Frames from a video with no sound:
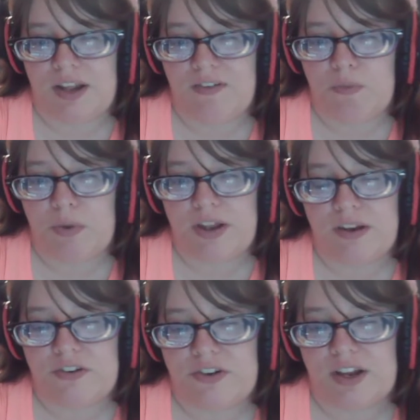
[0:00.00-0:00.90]

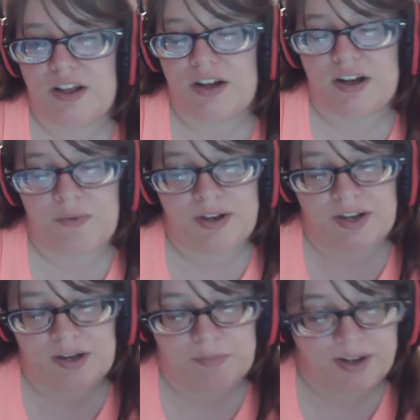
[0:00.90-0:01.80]

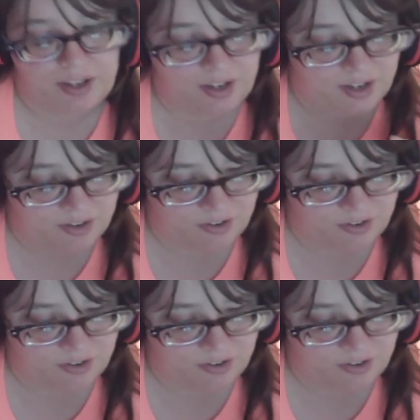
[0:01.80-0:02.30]
Buggy ends